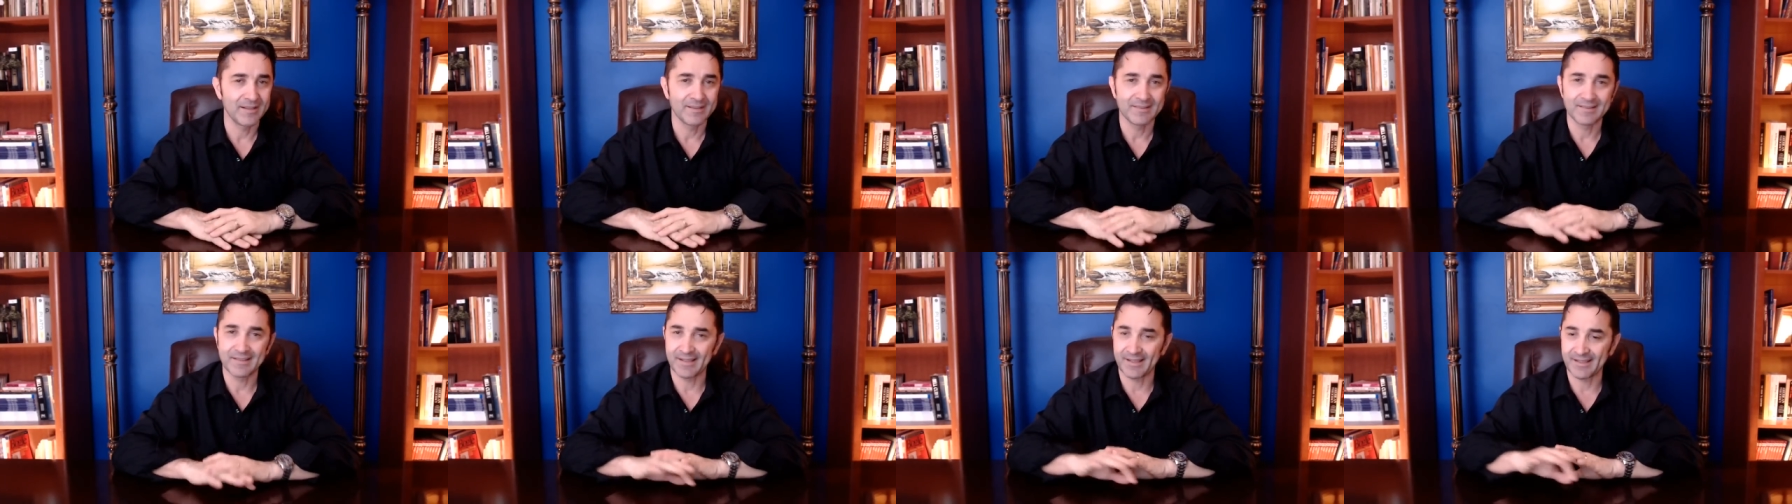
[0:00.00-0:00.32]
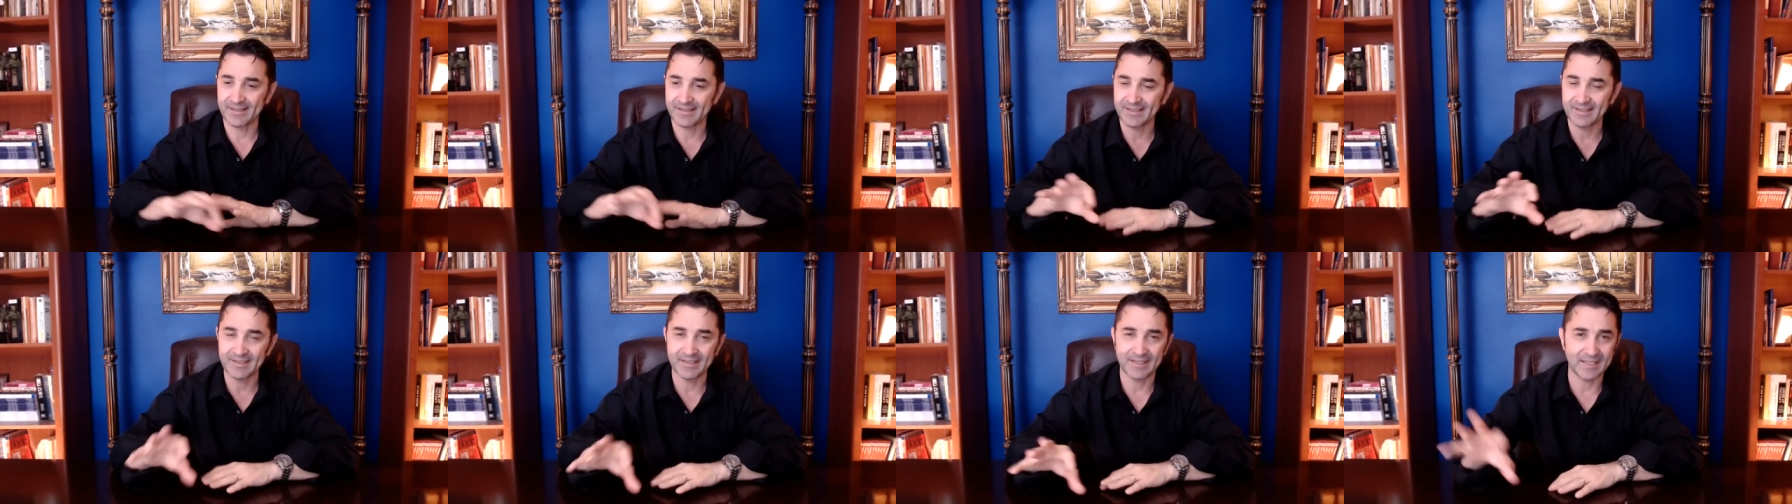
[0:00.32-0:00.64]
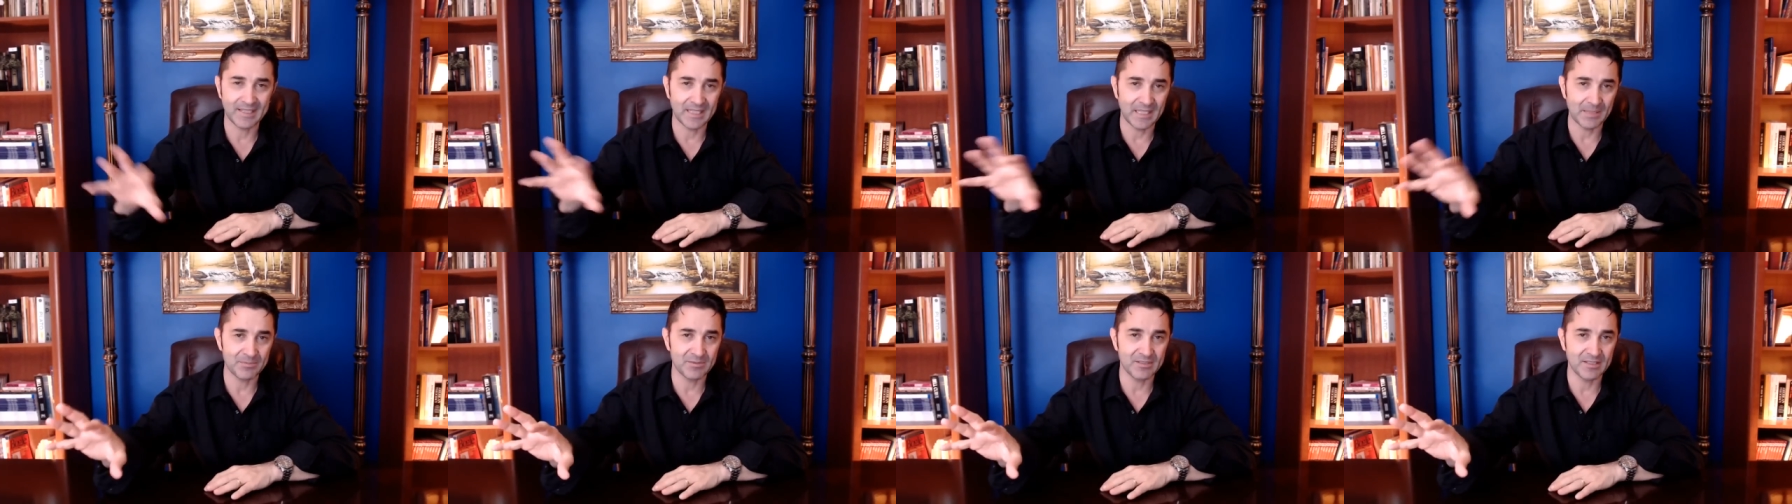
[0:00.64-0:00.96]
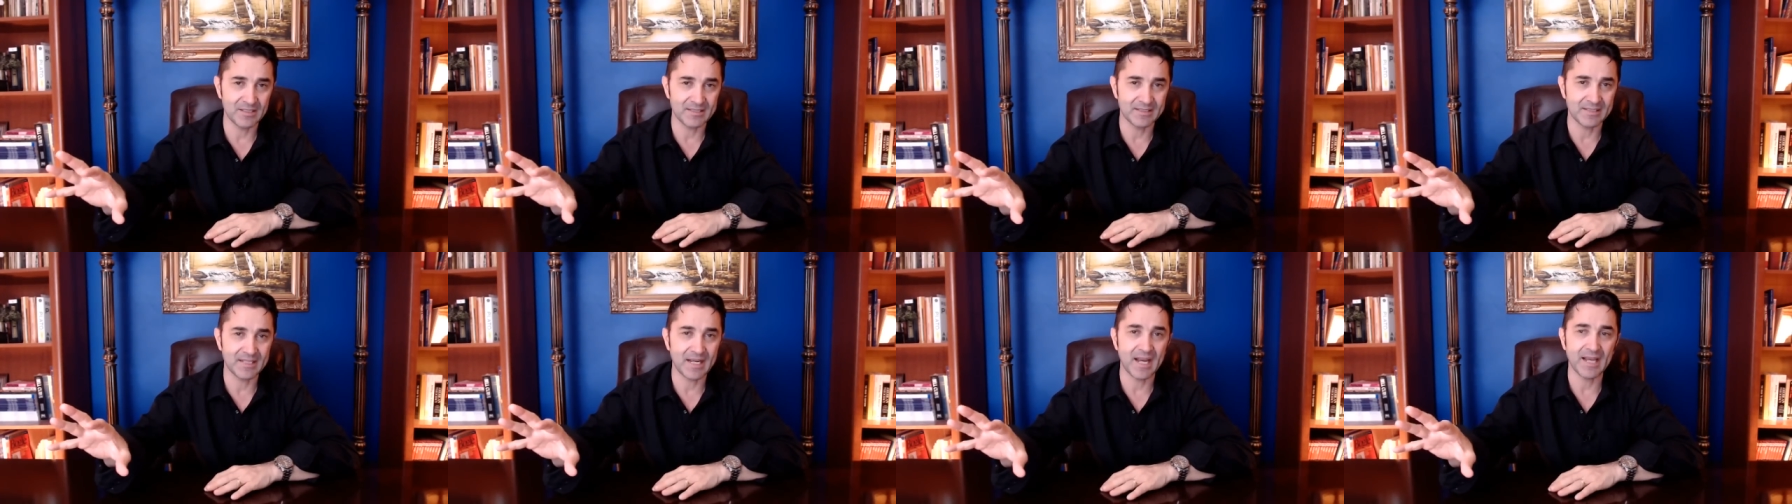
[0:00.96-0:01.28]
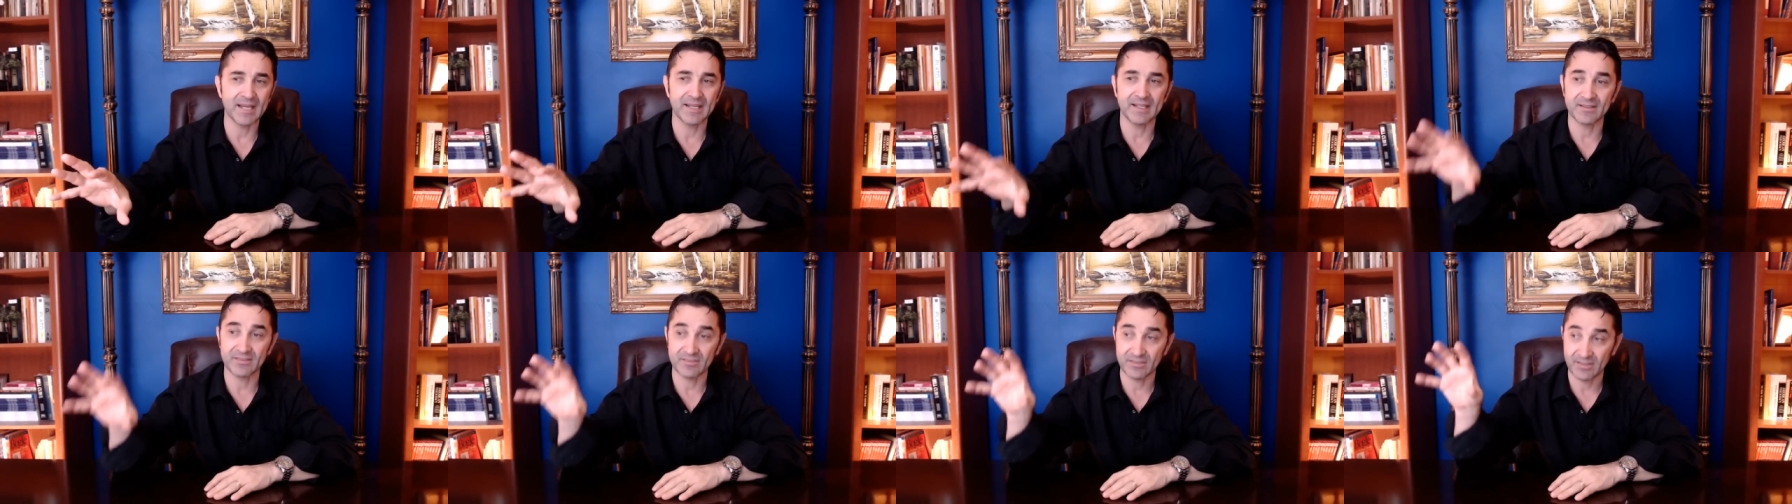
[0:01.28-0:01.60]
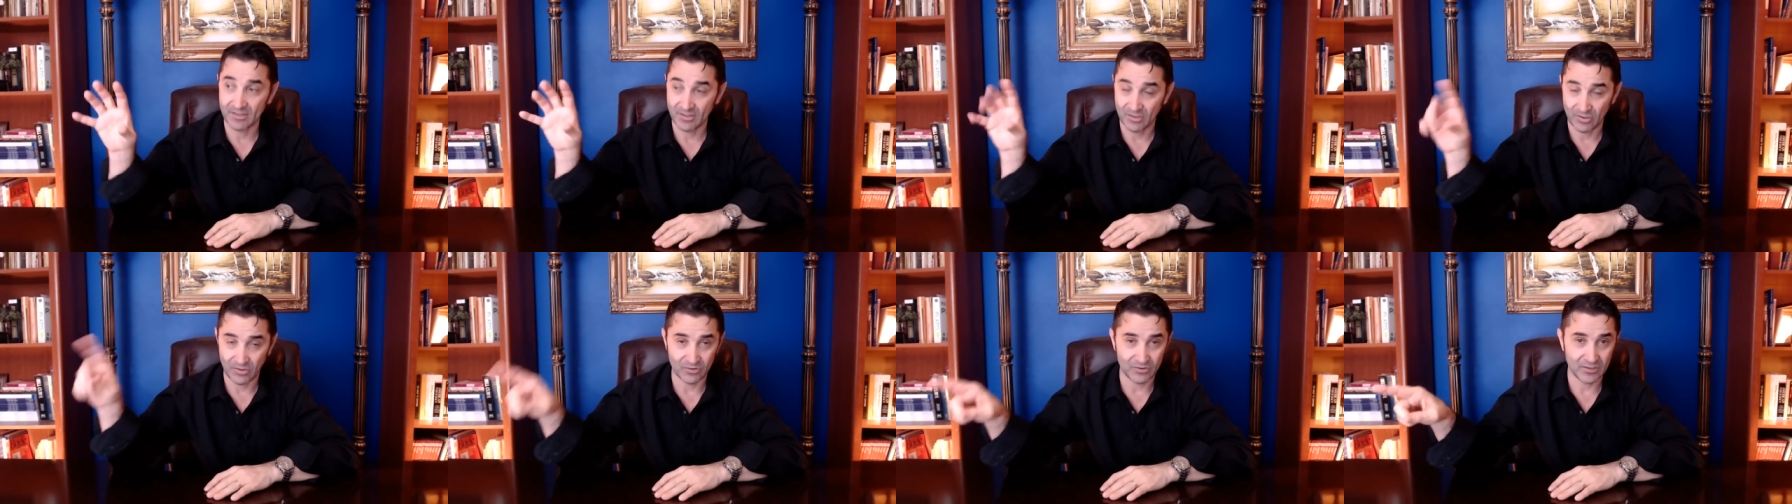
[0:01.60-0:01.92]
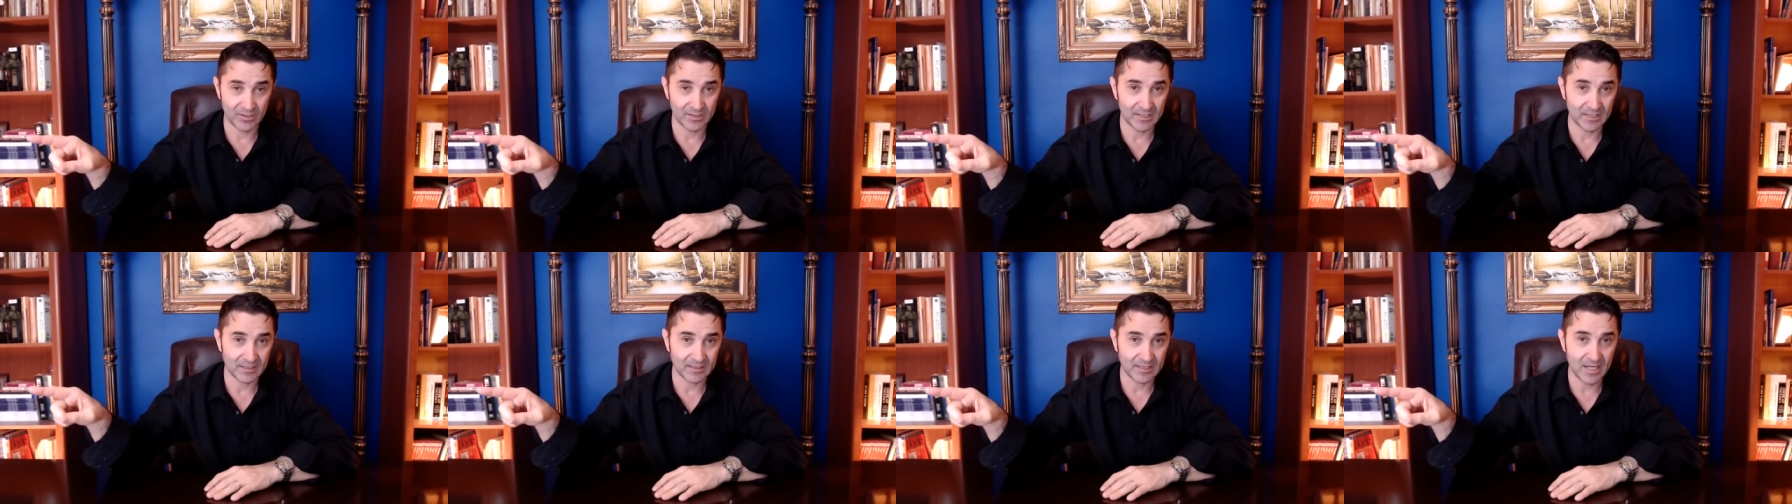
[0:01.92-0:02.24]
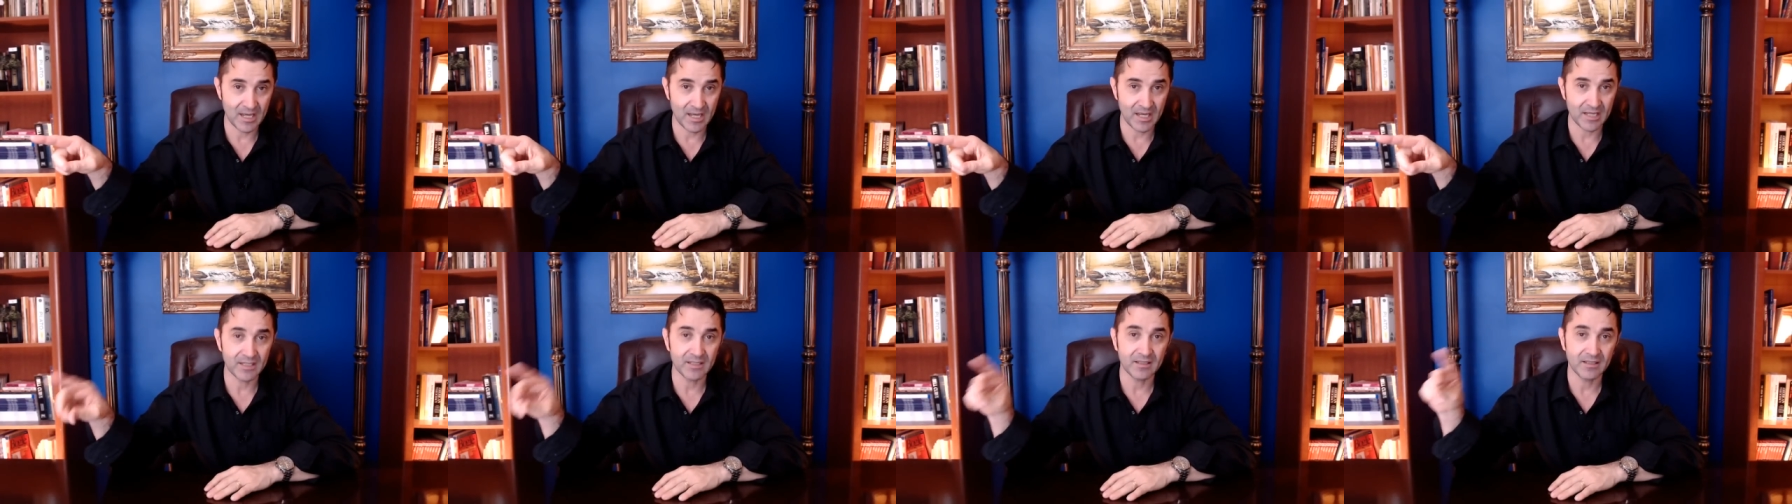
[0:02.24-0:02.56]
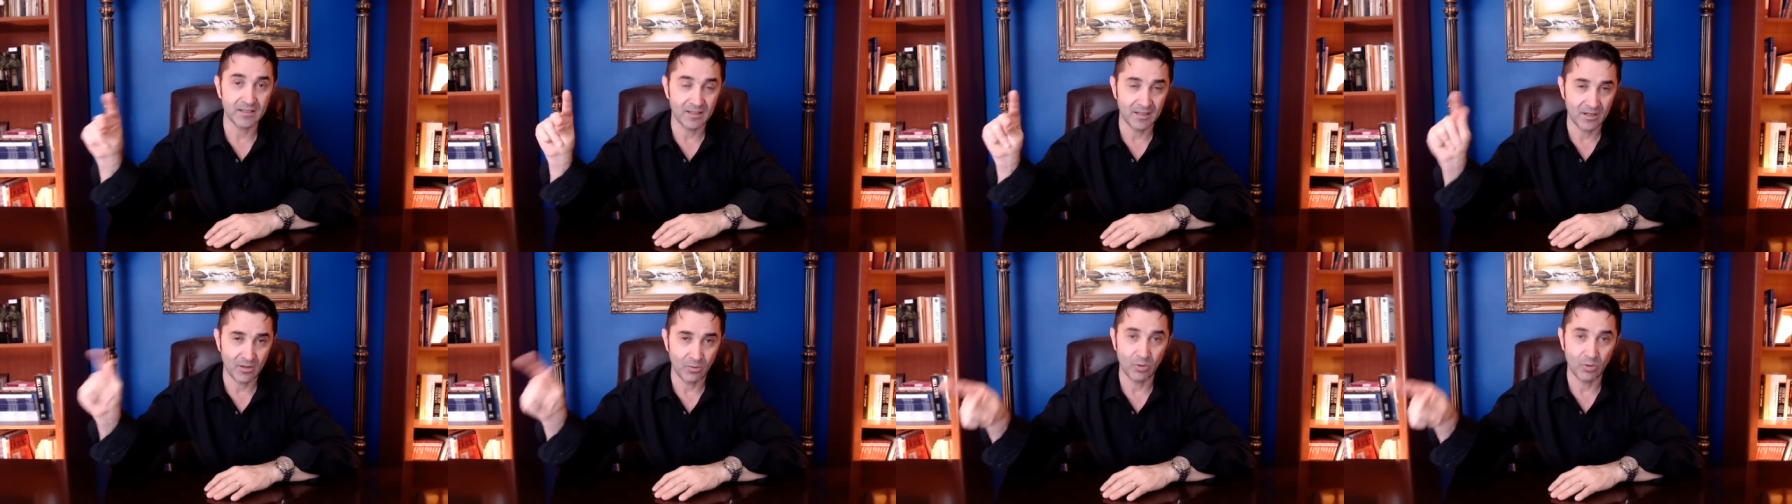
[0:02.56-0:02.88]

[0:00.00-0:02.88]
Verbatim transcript: I think he keeps this guy as, you see that guy? Well,